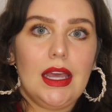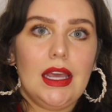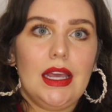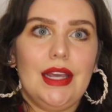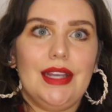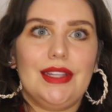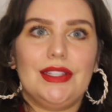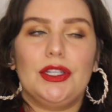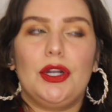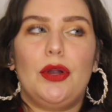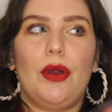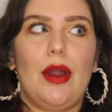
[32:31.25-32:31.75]

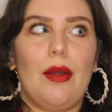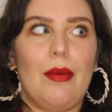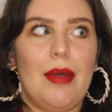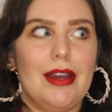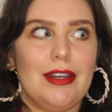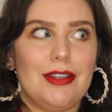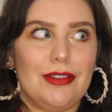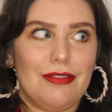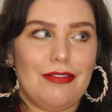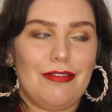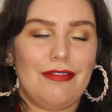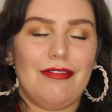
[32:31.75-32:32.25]
is a great way
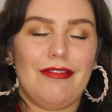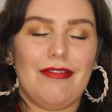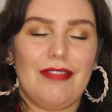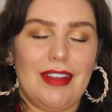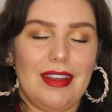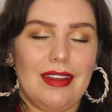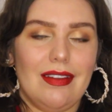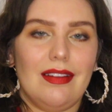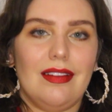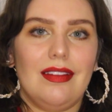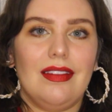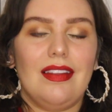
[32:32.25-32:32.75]
to
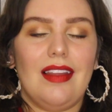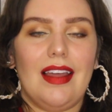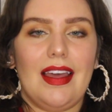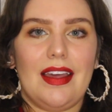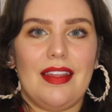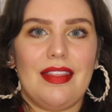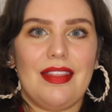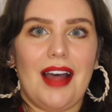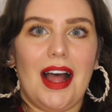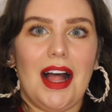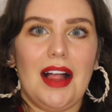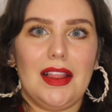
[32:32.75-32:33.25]
feel
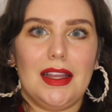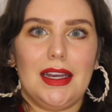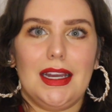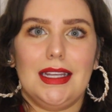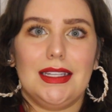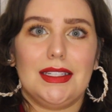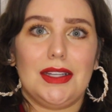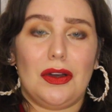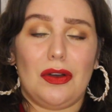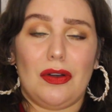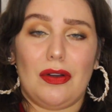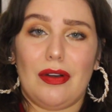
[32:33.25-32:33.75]
like the
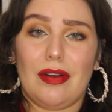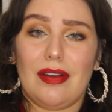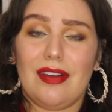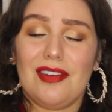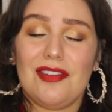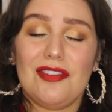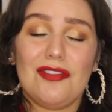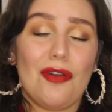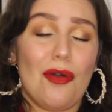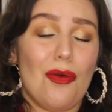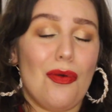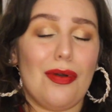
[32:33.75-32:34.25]
holidays aren't
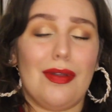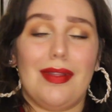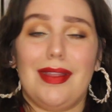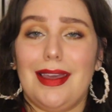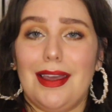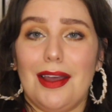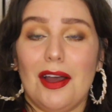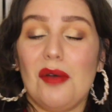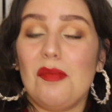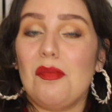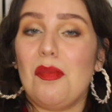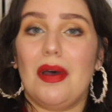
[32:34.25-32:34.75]
totally
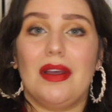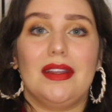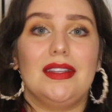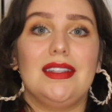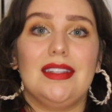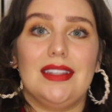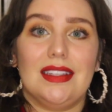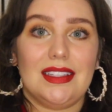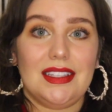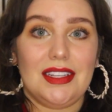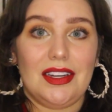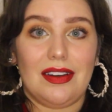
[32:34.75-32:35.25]
a bust
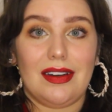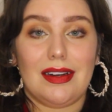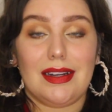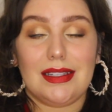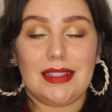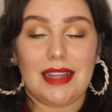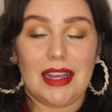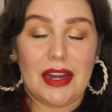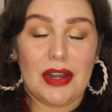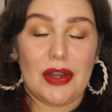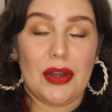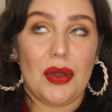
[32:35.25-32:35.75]
this year, because
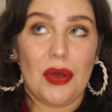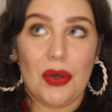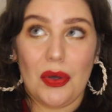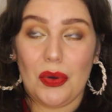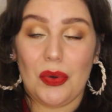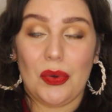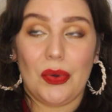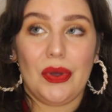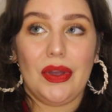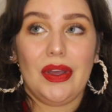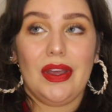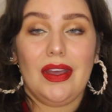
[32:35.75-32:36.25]
I
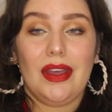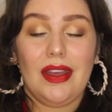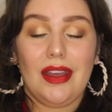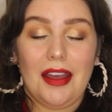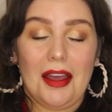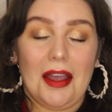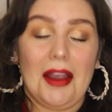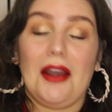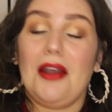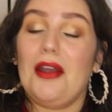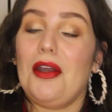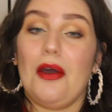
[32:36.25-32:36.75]
know
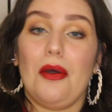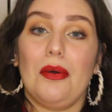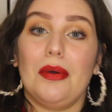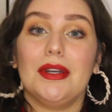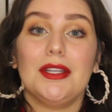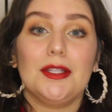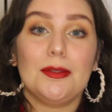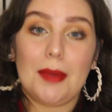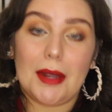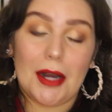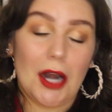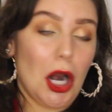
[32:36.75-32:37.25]

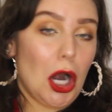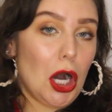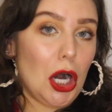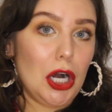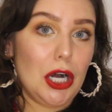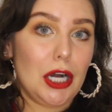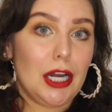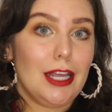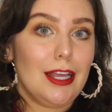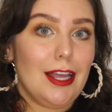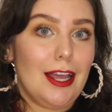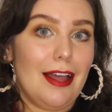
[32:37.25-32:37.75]
it's been hard.